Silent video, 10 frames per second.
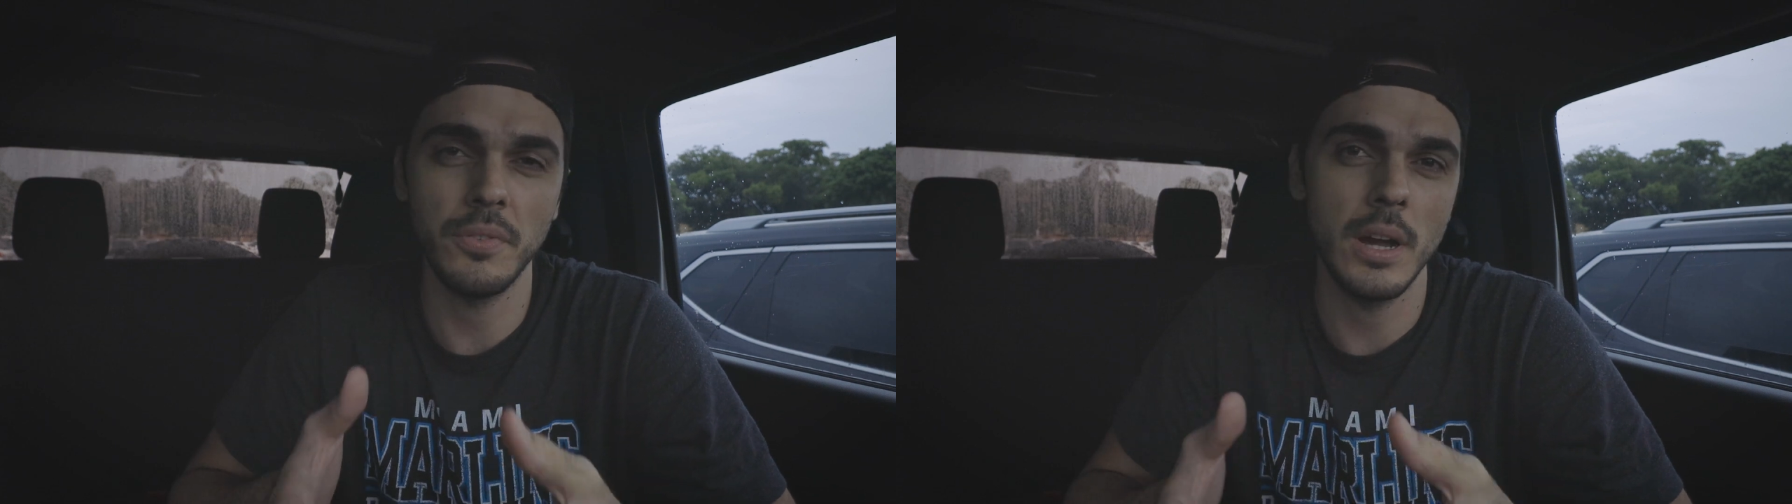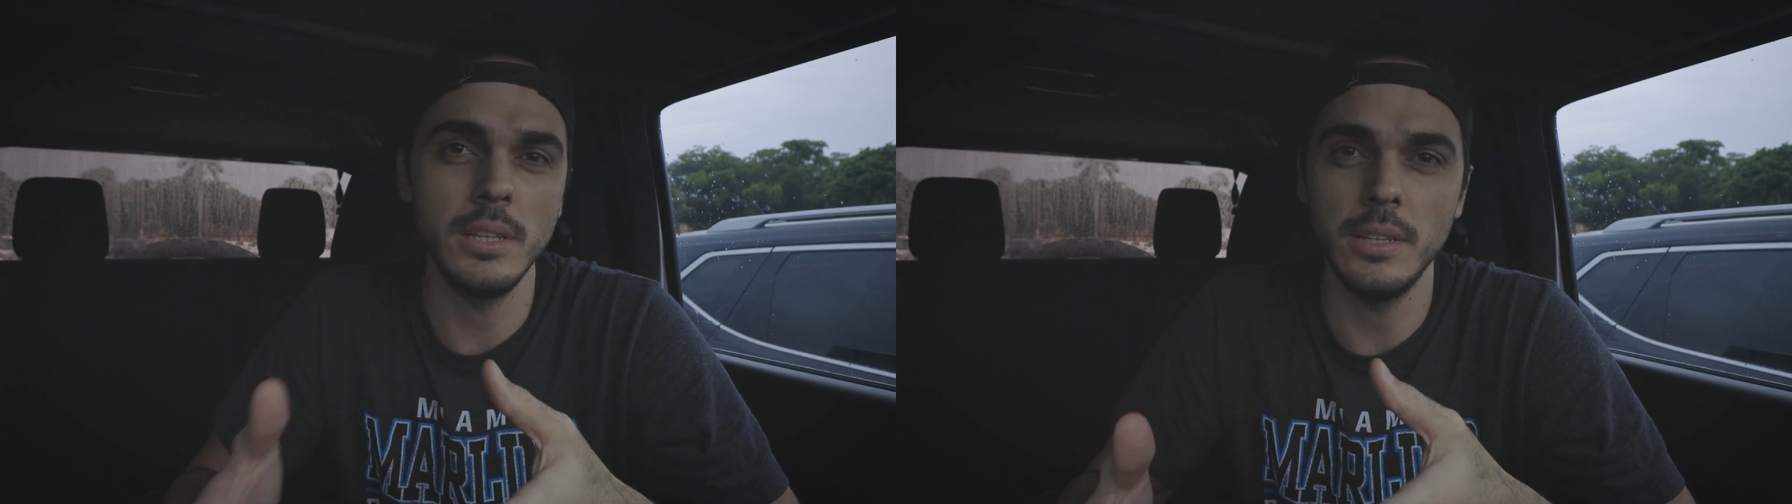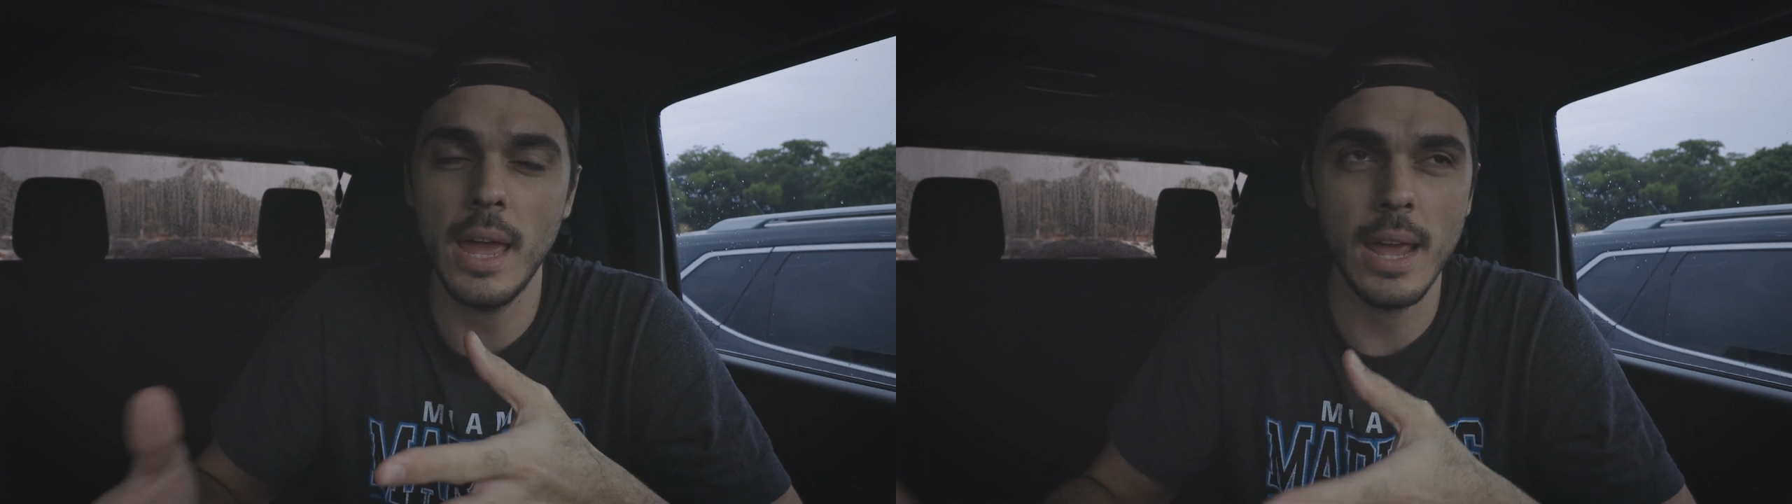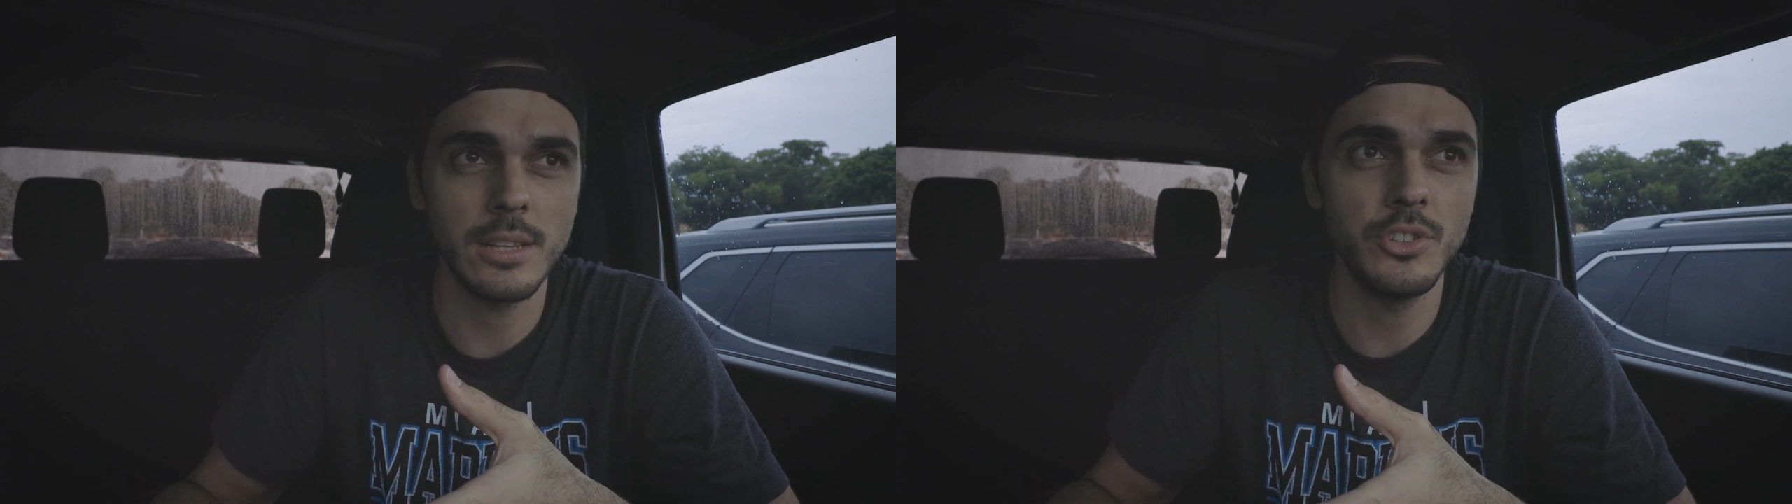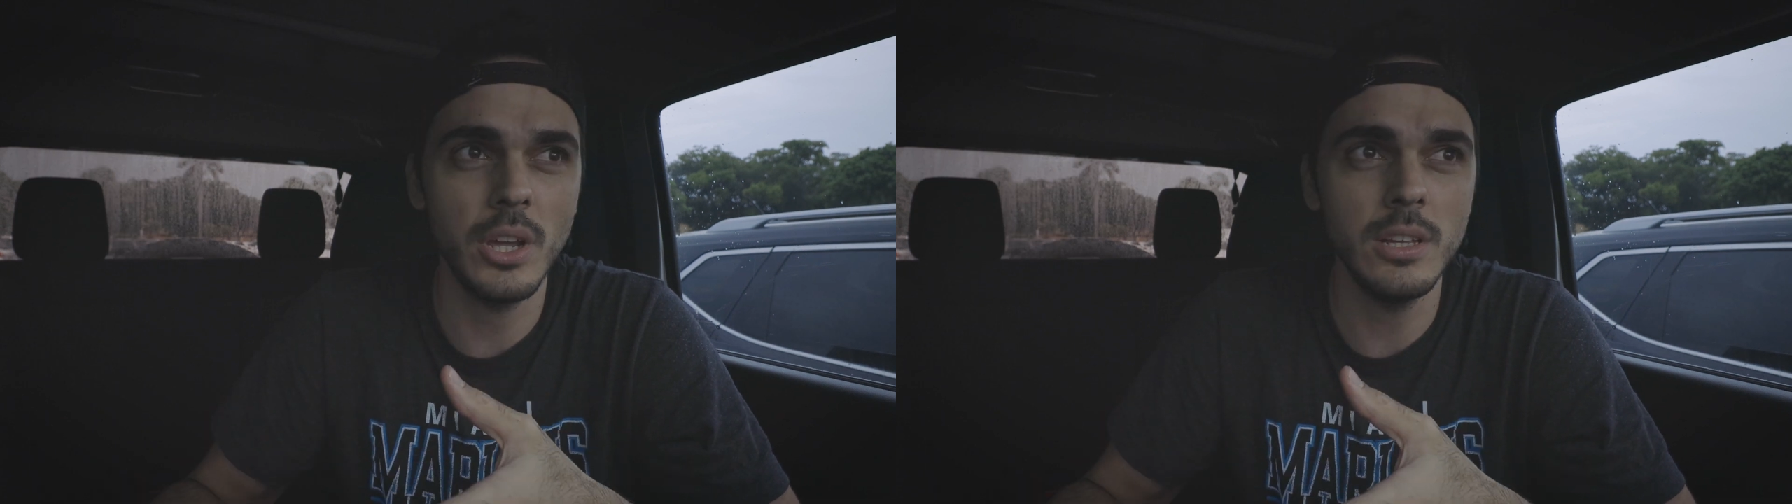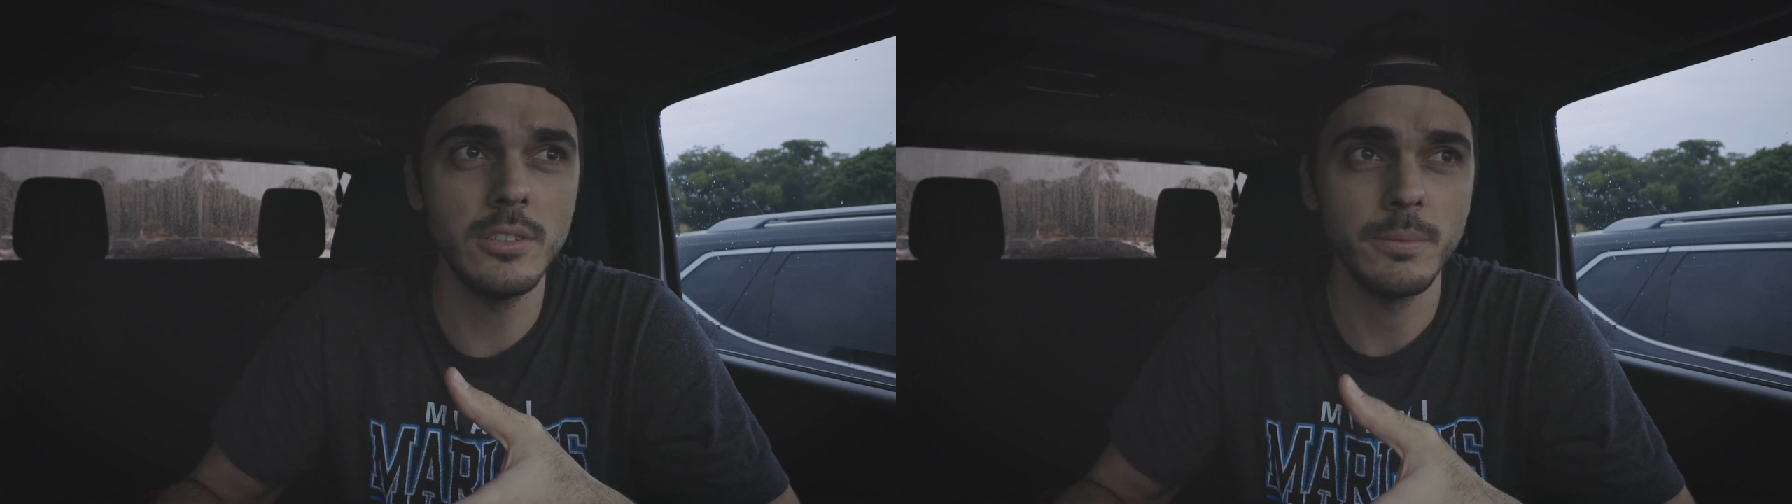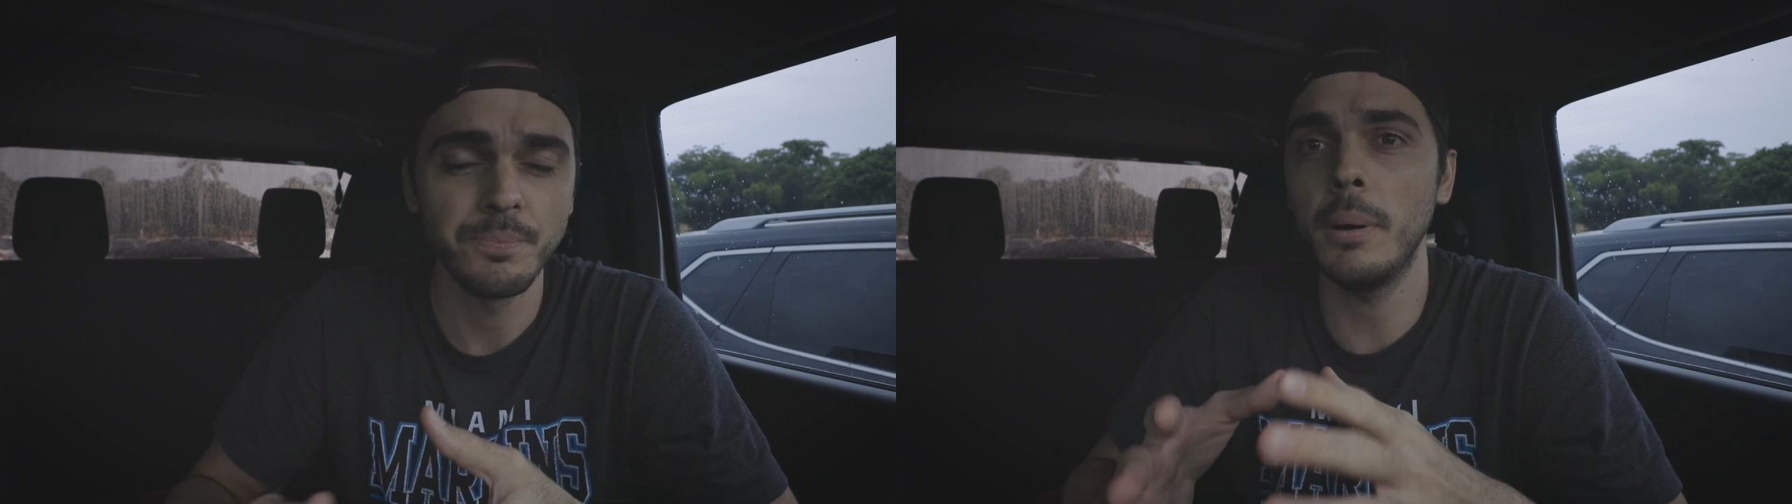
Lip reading: find in the XJs,